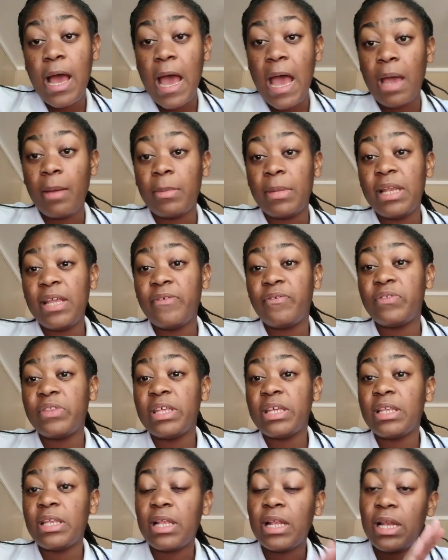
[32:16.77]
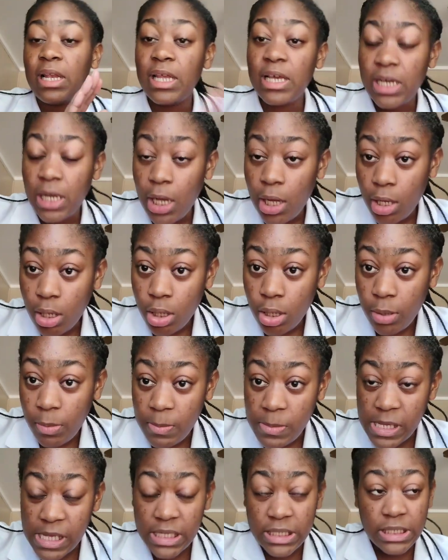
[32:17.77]
I'm lifting liquor.
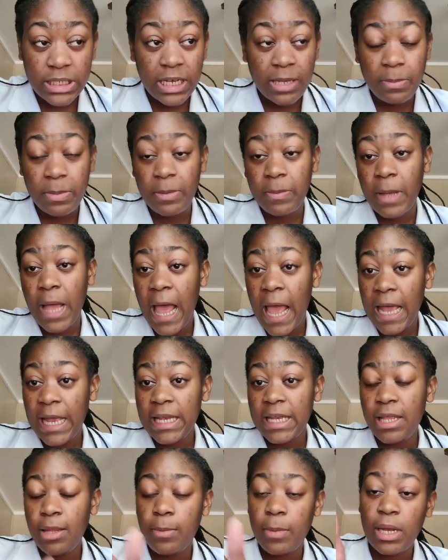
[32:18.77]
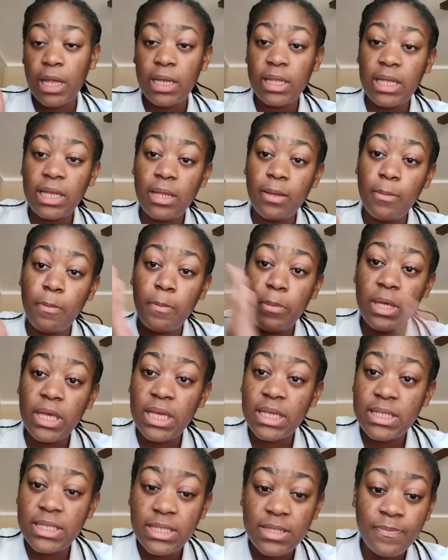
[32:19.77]
Me and check people ID on a daily
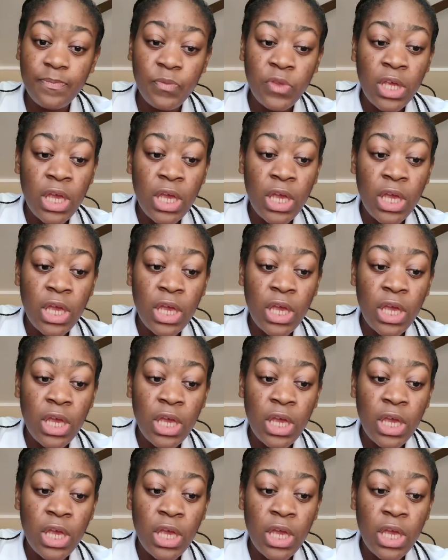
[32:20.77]
basis.